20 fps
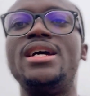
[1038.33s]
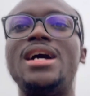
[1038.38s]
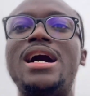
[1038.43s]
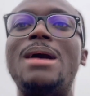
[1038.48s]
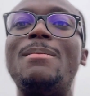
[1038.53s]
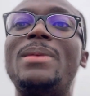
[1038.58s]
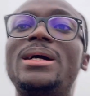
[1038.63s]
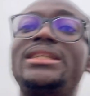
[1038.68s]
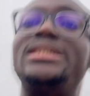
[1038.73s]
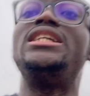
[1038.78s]

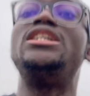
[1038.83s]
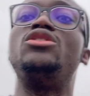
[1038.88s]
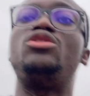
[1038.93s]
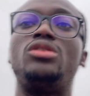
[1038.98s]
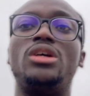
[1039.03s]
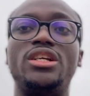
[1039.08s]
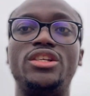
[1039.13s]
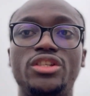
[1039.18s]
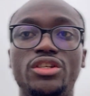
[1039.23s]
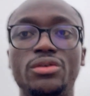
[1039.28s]
How much
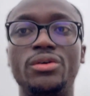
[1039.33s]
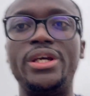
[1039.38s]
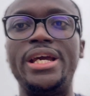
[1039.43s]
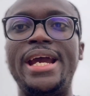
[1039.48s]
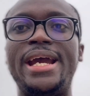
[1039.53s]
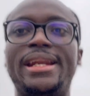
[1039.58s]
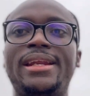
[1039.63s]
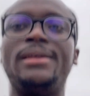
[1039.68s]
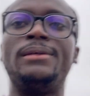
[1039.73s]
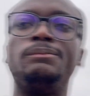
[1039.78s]
interest do you
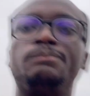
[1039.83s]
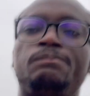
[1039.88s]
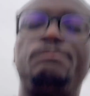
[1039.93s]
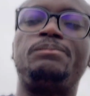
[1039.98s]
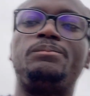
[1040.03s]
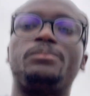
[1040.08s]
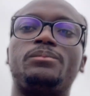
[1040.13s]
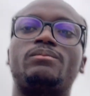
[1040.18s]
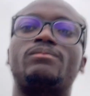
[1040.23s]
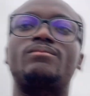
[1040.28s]
get?
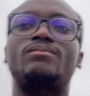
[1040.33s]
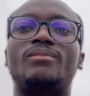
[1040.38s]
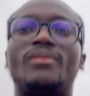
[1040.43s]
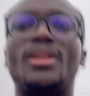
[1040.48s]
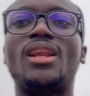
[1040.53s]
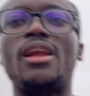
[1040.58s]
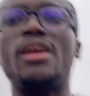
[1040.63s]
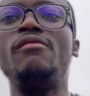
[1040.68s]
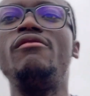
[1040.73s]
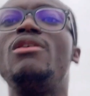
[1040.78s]

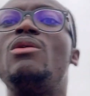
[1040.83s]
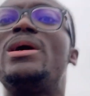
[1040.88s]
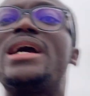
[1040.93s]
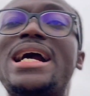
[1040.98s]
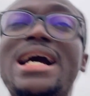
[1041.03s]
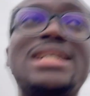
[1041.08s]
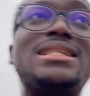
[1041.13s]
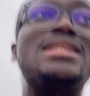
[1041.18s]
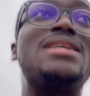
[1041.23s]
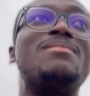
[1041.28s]
Even with
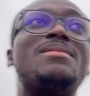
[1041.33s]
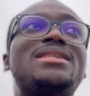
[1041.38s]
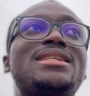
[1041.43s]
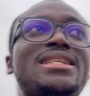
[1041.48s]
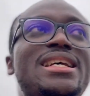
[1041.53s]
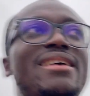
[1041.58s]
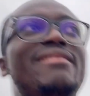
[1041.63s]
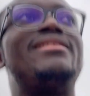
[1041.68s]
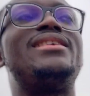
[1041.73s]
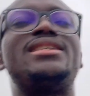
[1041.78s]
customer
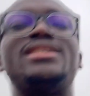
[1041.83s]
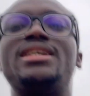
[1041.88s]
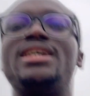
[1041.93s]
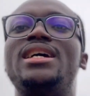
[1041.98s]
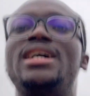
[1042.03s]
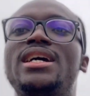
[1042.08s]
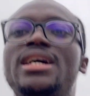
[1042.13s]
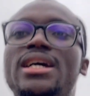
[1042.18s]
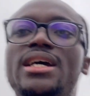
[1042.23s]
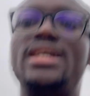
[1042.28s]
service,
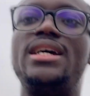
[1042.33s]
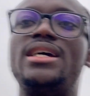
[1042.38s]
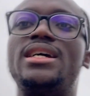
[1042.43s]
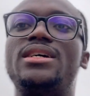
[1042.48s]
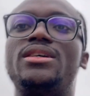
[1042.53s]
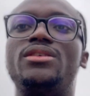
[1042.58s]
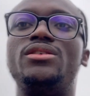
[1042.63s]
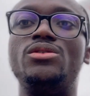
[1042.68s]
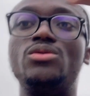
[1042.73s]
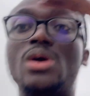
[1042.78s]

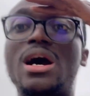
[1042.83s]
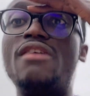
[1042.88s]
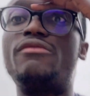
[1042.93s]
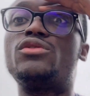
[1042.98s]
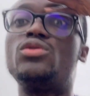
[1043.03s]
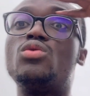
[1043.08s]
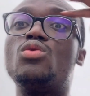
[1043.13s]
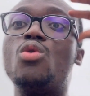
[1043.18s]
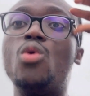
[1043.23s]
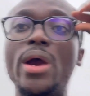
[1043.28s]
you have
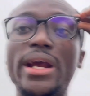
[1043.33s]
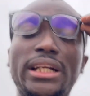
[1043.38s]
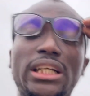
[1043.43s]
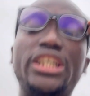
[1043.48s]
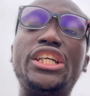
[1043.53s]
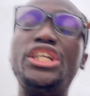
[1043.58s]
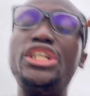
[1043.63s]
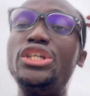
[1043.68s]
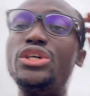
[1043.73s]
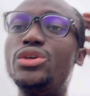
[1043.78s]
to go and
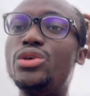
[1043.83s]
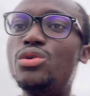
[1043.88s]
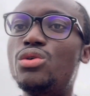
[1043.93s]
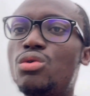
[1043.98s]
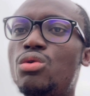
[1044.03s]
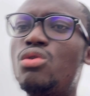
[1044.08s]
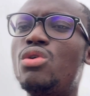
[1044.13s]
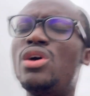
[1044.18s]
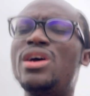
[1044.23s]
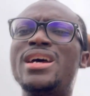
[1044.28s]

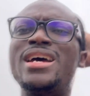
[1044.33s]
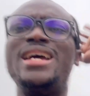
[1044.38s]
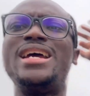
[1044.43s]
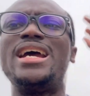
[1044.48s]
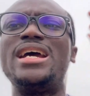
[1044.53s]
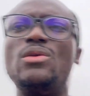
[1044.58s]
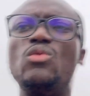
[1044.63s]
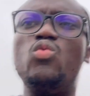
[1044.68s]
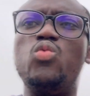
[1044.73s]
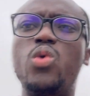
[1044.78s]
queue
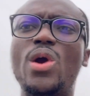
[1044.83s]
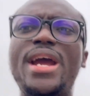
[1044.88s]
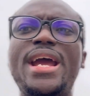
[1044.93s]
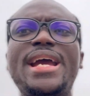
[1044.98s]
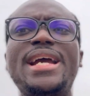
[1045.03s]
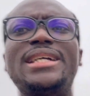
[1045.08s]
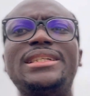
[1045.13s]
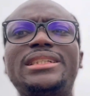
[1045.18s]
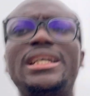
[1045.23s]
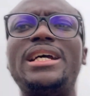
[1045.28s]
and
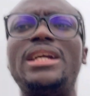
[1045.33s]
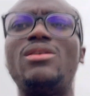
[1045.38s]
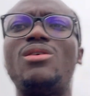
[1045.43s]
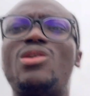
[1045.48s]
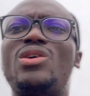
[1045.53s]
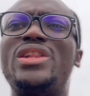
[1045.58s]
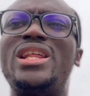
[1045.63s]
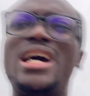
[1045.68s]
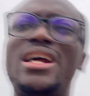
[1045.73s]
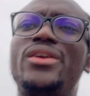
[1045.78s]
wait and
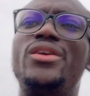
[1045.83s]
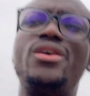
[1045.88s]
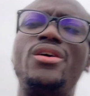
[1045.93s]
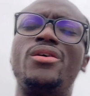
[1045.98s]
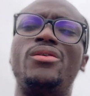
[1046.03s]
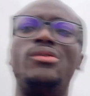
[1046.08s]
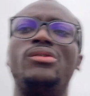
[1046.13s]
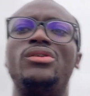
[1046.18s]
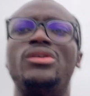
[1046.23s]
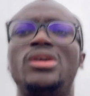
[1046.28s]
all that. No,
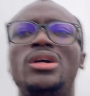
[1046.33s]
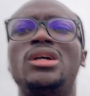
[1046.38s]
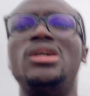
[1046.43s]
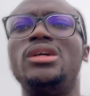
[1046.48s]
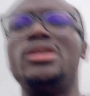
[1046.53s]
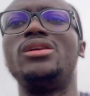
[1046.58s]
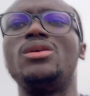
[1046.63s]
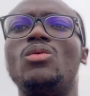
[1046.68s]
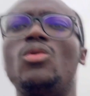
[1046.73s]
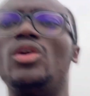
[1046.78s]

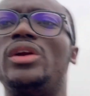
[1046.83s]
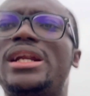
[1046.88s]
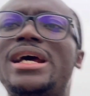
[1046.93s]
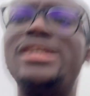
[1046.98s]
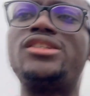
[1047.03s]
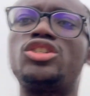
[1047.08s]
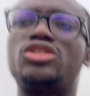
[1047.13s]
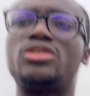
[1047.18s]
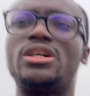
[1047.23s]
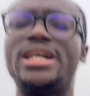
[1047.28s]
I don't want
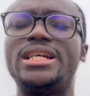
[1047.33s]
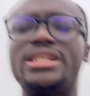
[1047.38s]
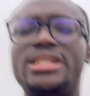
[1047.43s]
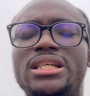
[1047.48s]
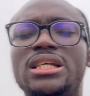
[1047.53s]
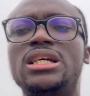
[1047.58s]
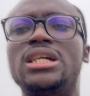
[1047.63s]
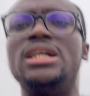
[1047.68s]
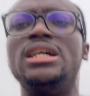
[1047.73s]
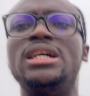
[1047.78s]
that stress.